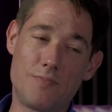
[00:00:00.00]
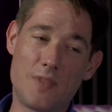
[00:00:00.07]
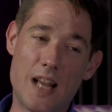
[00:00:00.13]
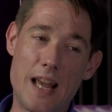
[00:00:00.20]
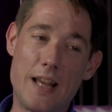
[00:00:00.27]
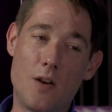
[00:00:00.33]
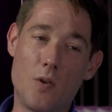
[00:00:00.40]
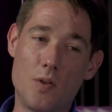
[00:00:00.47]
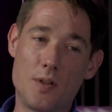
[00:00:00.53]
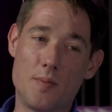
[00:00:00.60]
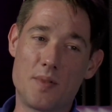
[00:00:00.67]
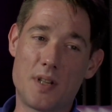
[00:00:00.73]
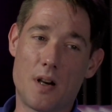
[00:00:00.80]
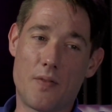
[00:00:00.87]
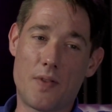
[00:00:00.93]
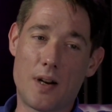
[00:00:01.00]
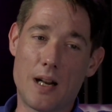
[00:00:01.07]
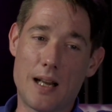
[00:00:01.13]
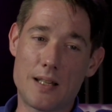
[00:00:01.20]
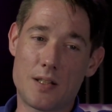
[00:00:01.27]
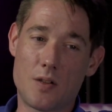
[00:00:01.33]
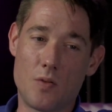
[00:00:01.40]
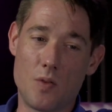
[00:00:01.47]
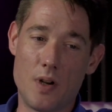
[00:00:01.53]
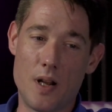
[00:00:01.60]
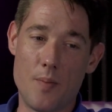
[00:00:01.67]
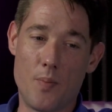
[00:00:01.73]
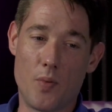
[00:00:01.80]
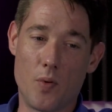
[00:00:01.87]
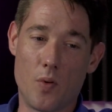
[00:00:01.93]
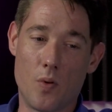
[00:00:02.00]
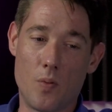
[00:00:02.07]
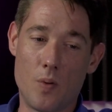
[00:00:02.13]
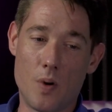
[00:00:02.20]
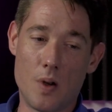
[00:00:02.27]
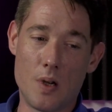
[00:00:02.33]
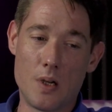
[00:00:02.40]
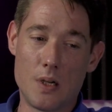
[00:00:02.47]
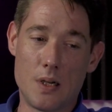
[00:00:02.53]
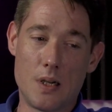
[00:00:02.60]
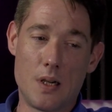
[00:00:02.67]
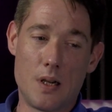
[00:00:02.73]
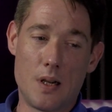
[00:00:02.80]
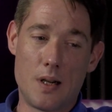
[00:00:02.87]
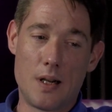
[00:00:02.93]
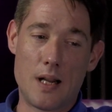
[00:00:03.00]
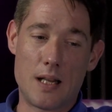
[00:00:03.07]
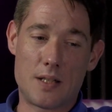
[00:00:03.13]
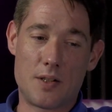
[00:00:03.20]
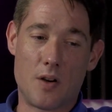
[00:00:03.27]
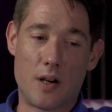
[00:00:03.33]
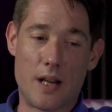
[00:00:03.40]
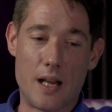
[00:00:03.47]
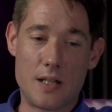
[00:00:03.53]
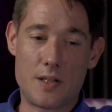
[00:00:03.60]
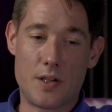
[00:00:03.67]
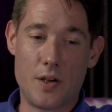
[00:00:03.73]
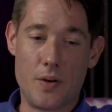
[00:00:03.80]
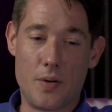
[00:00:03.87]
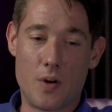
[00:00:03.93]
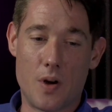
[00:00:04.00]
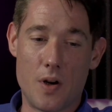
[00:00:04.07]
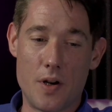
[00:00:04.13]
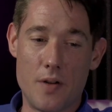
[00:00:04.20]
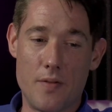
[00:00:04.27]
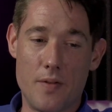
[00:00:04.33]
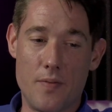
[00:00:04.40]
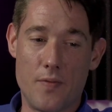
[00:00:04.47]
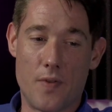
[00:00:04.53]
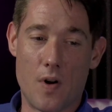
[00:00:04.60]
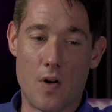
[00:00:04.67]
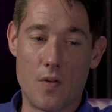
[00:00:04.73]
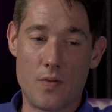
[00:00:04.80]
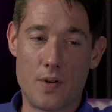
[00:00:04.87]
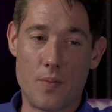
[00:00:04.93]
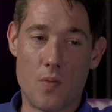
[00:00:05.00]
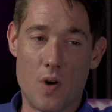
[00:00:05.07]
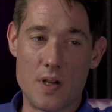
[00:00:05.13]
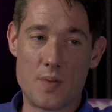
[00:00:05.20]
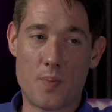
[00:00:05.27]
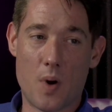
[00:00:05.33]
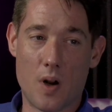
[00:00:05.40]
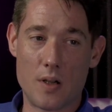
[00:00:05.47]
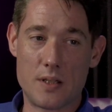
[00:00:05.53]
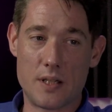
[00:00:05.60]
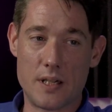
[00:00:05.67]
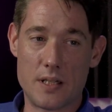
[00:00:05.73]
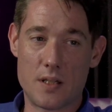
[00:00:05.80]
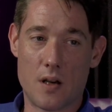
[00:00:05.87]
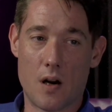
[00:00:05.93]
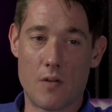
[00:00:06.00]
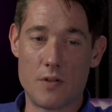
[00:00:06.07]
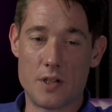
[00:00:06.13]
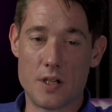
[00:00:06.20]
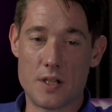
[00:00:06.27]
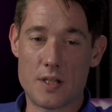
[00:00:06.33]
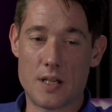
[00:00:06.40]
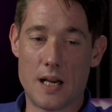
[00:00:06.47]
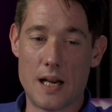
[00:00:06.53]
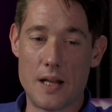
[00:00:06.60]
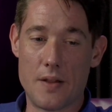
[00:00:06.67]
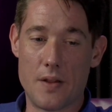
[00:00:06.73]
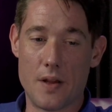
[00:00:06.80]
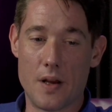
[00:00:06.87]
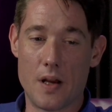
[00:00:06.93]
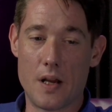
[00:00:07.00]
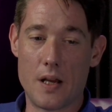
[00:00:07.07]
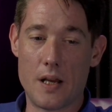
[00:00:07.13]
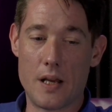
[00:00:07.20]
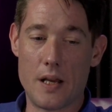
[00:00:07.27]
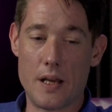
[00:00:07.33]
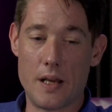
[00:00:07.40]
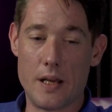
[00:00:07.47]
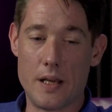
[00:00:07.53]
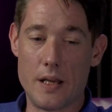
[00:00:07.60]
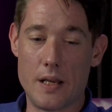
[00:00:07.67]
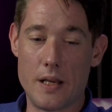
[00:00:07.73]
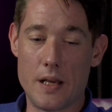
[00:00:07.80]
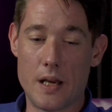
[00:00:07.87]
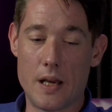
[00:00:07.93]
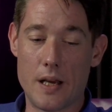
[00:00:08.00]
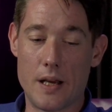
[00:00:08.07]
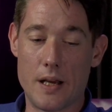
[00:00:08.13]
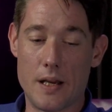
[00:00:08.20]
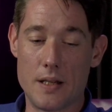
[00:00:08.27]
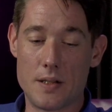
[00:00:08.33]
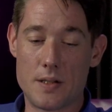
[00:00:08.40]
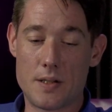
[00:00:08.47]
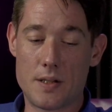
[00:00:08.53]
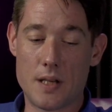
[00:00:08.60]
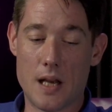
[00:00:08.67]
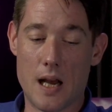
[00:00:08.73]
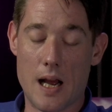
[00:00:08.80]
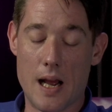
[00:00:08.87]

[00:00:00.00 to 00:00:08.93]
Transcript: He calls himself a classical liberal. Let's not get too kind of involved in what his politics are and just say that he is